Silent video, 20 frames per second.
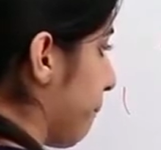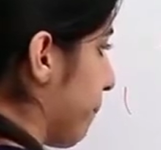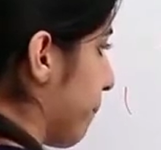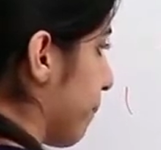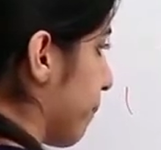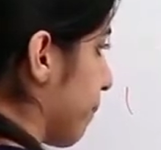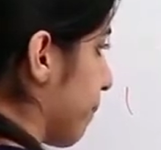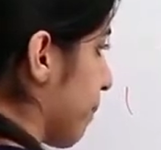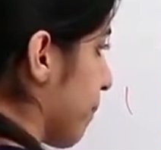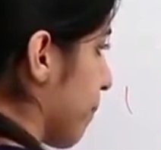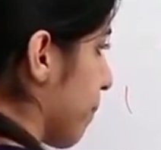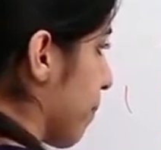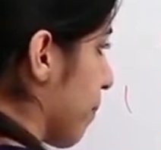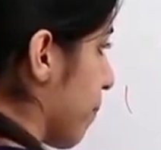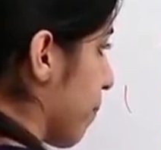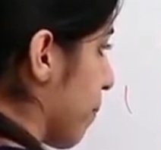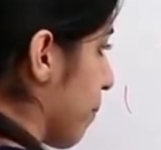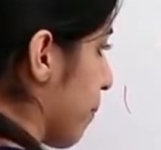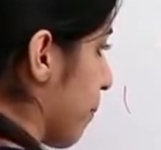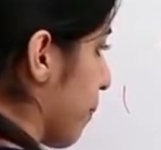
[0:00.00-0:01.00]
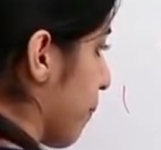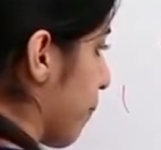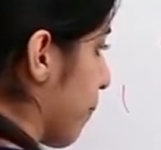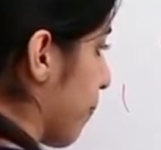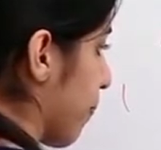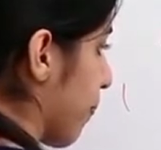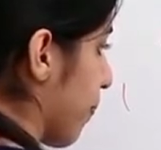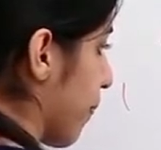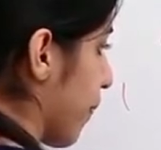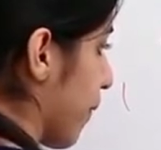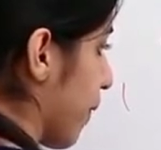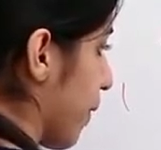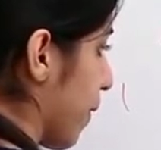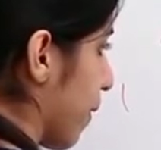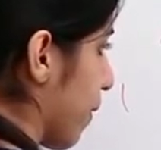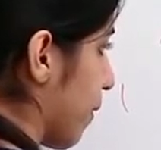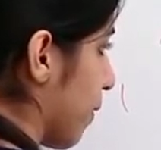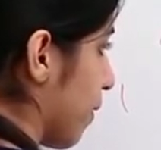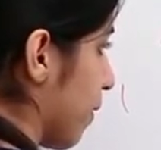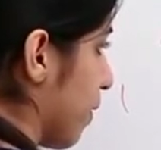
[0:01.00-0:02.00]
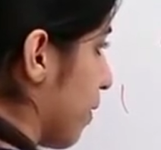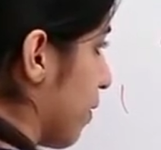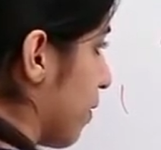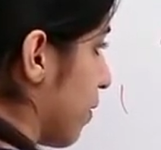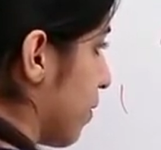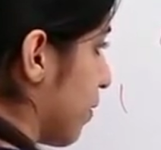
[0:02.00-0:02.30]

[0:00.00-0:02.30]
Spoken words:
No one is speaking in this clip.